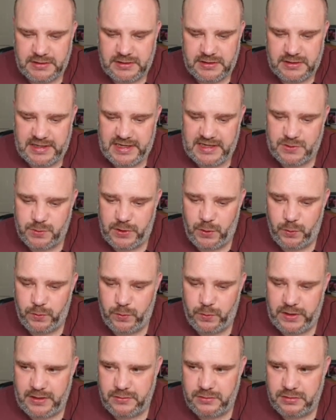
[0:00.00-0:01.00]
As we all
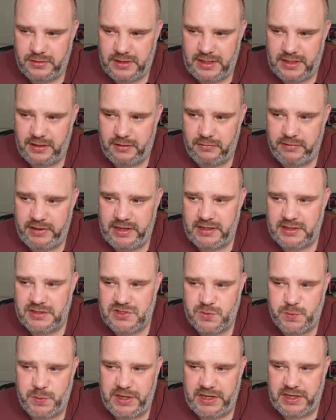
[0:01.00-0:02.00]
know, in the arena,
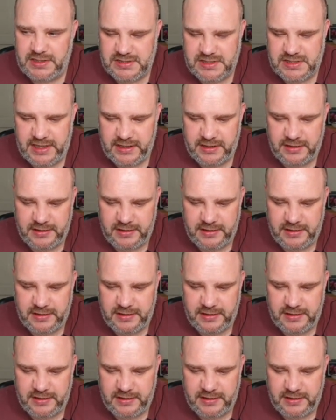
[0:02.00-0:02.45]
speed is king.